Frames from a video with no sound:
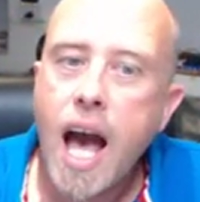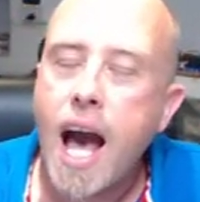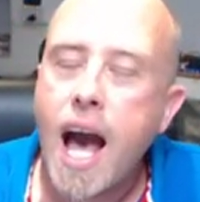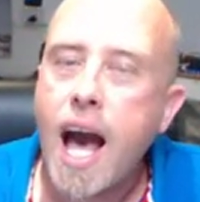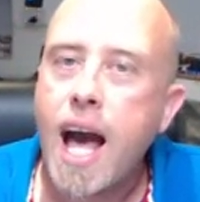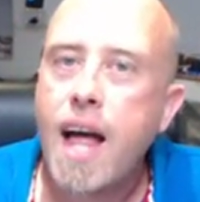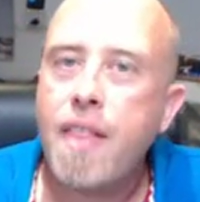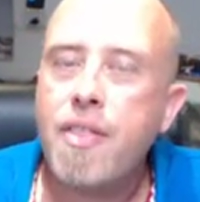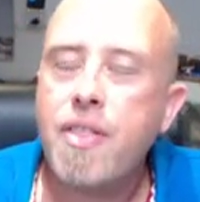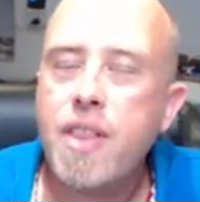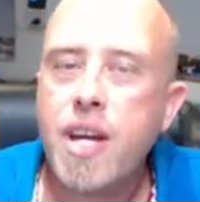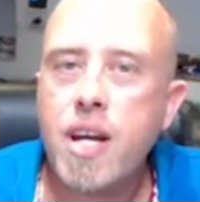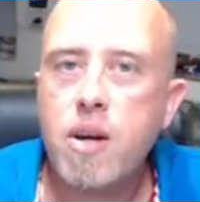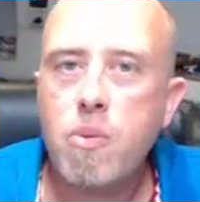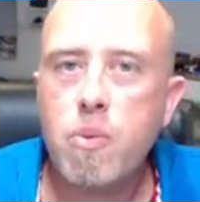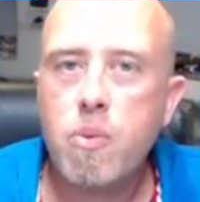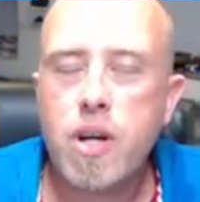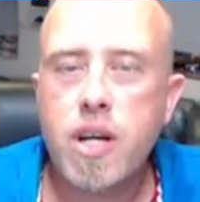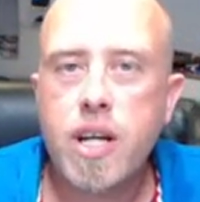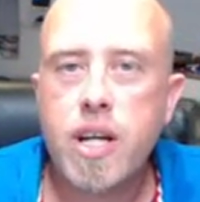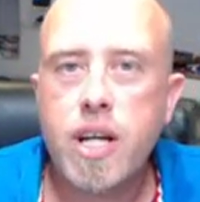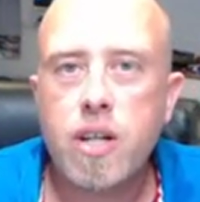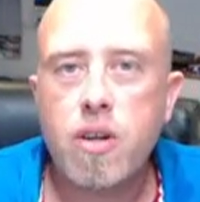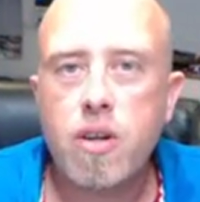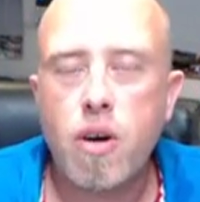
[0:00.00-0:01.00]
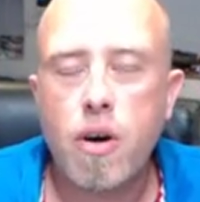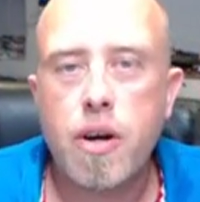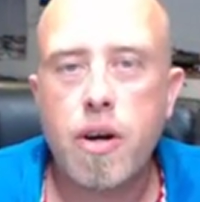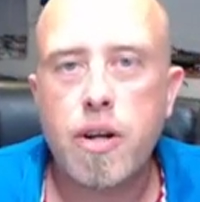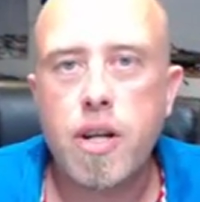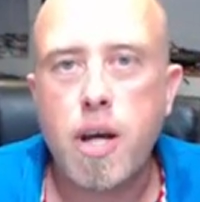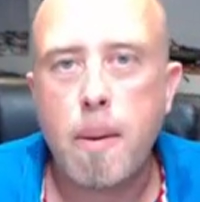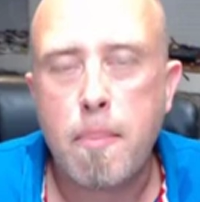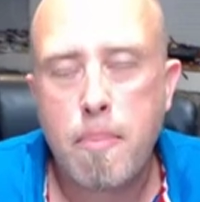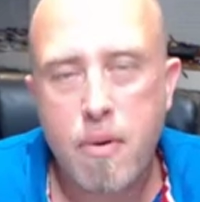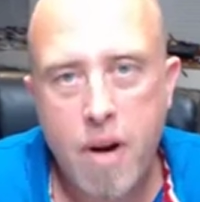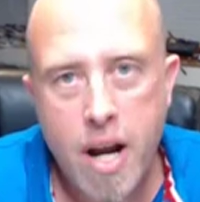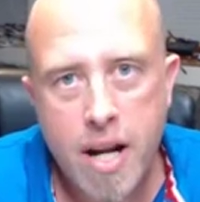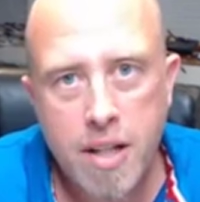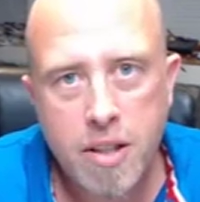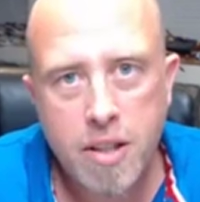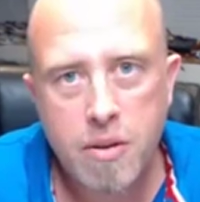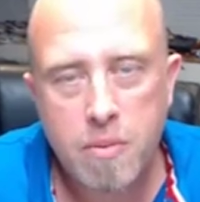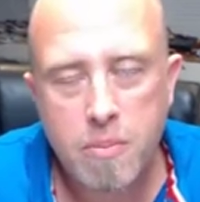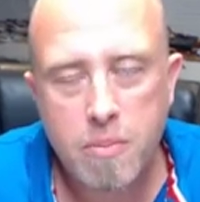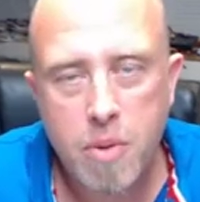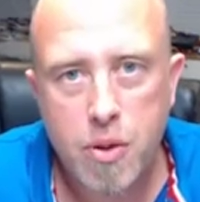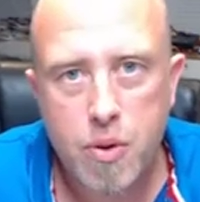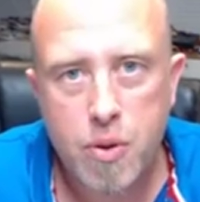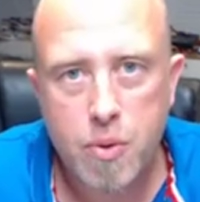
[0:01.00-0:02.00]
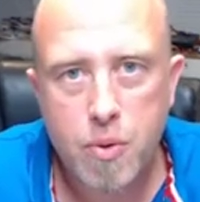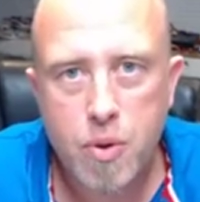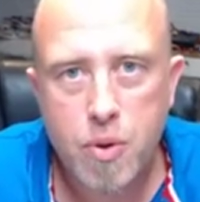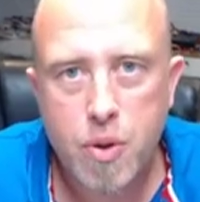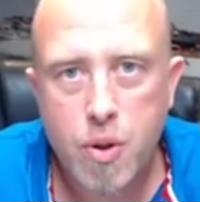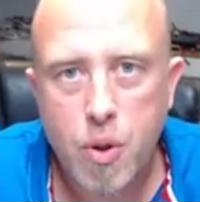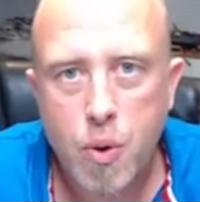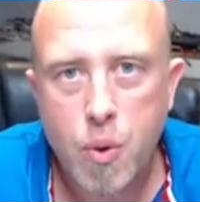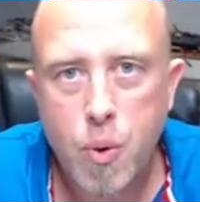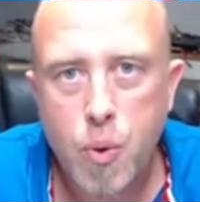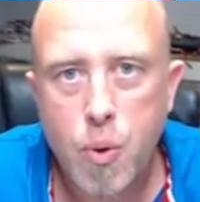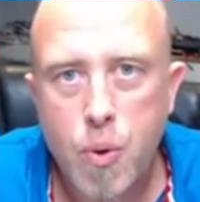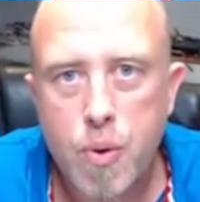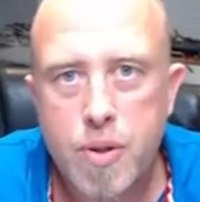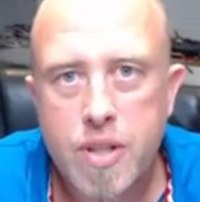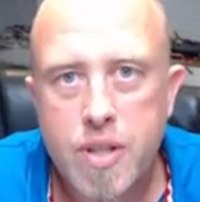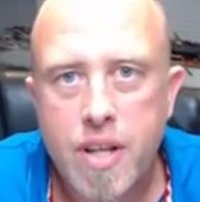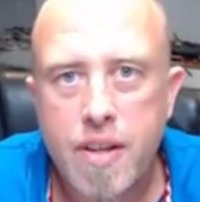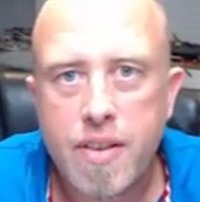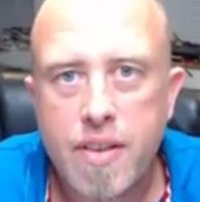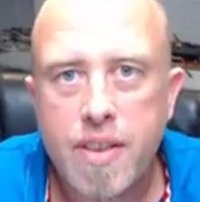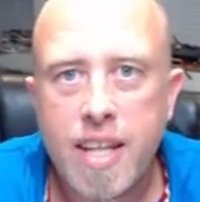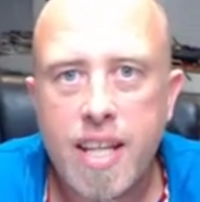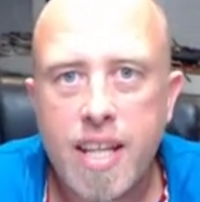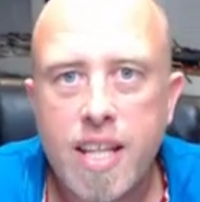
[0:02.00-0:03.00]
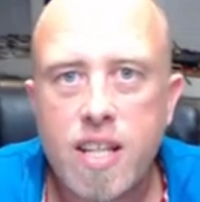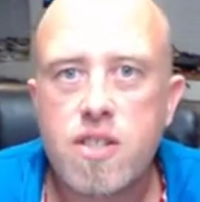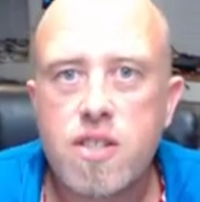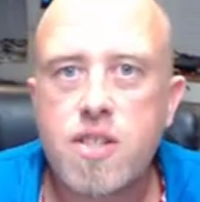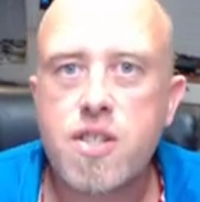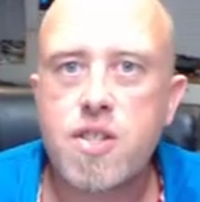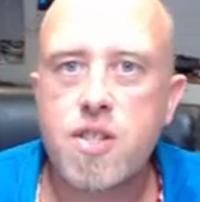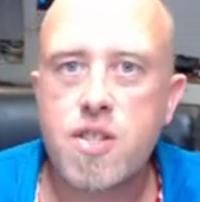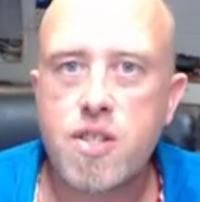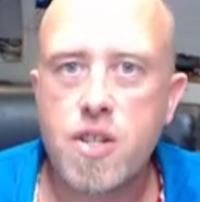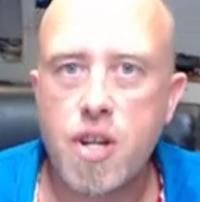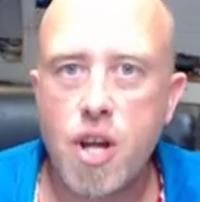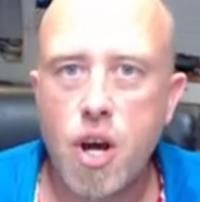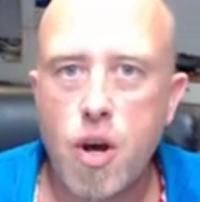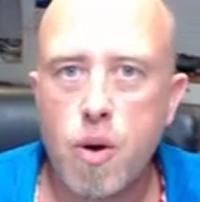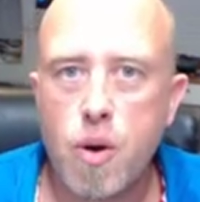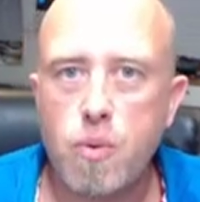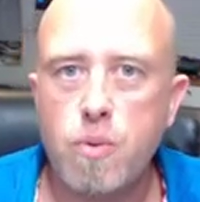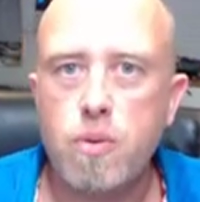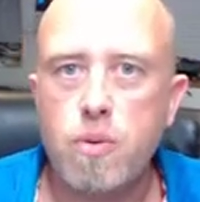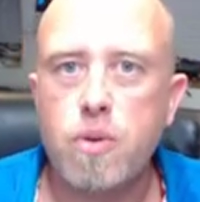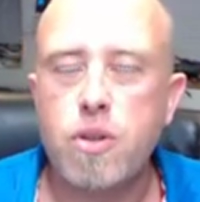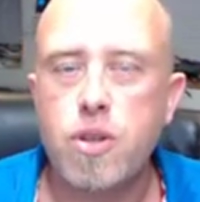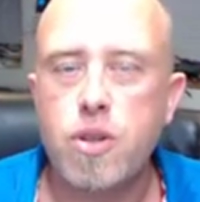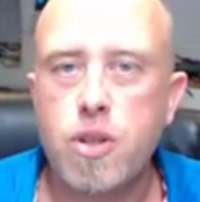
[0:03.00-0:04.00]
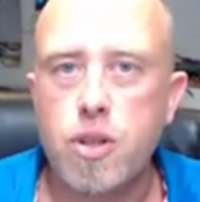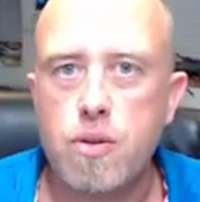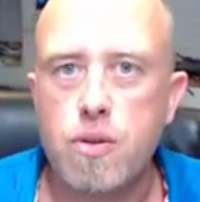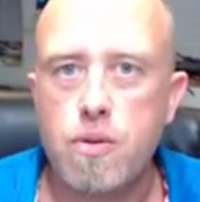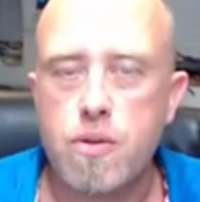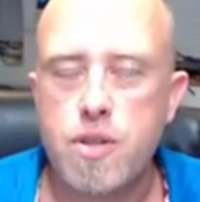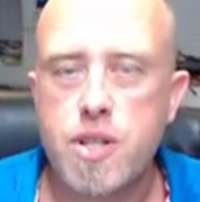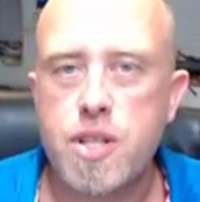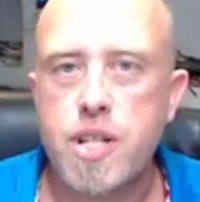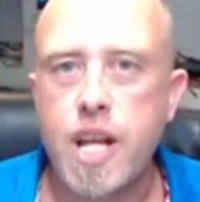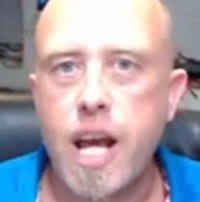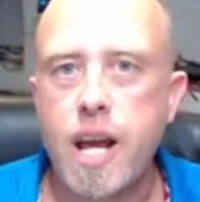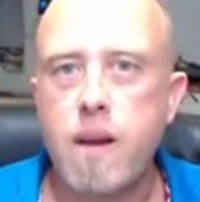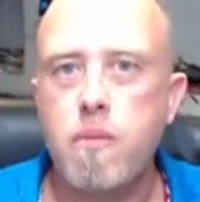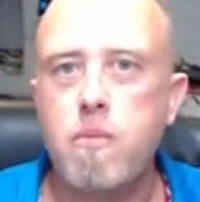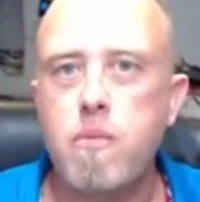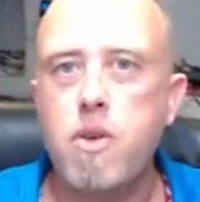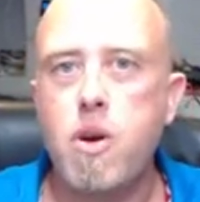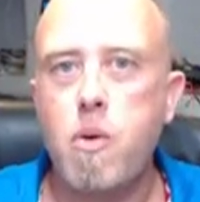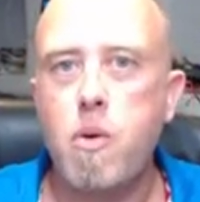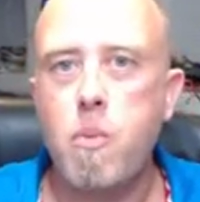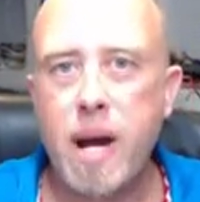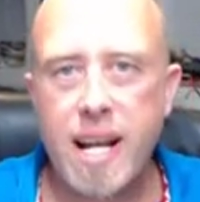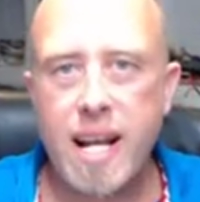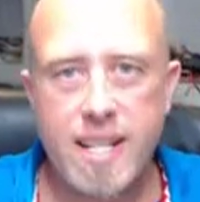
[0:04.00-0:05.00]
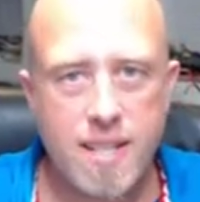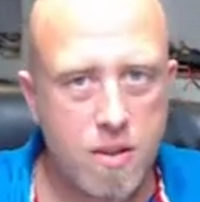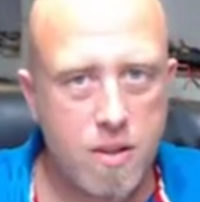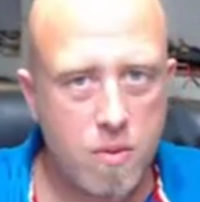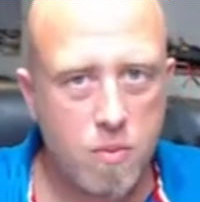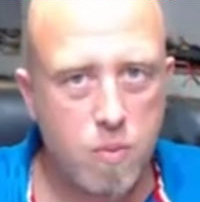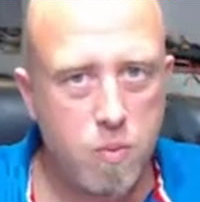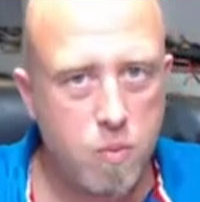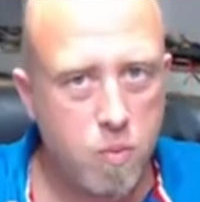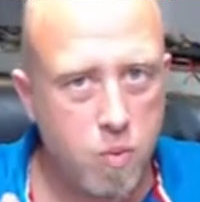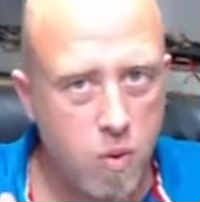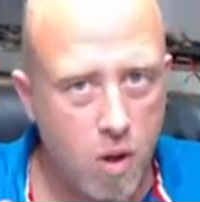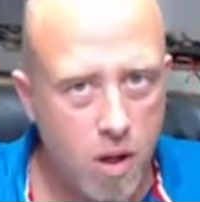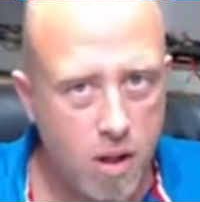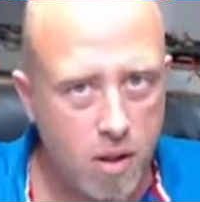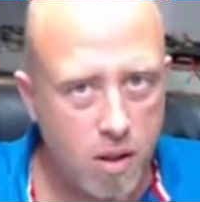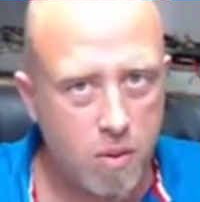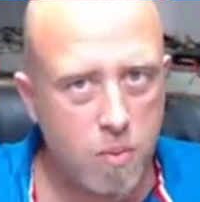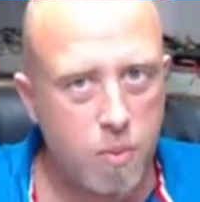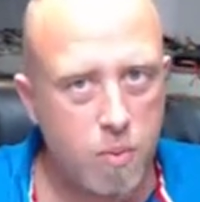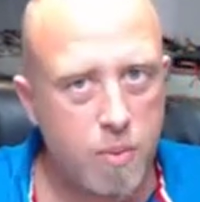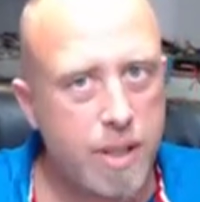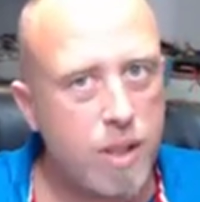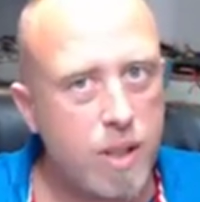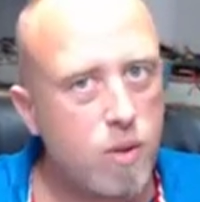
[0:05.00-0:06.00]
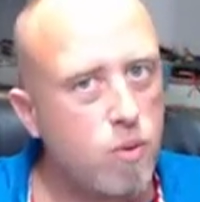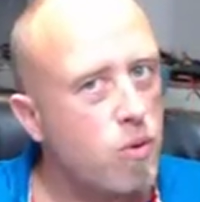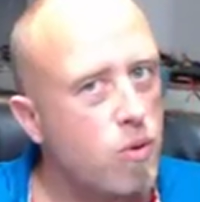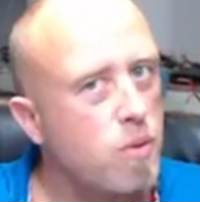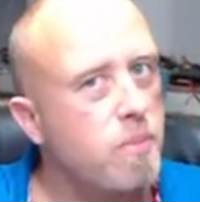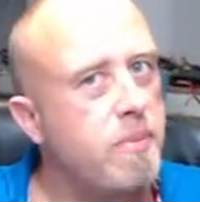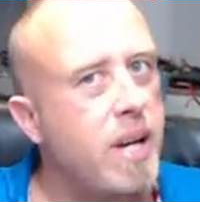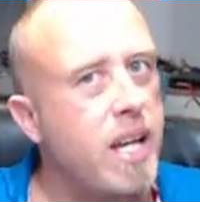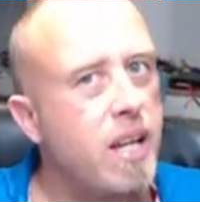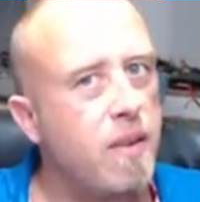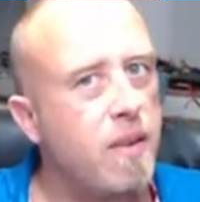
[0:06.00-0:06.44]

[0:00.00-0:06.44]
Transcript: And they're working on a brand new model called the Snow Goose. Now, no matter what we all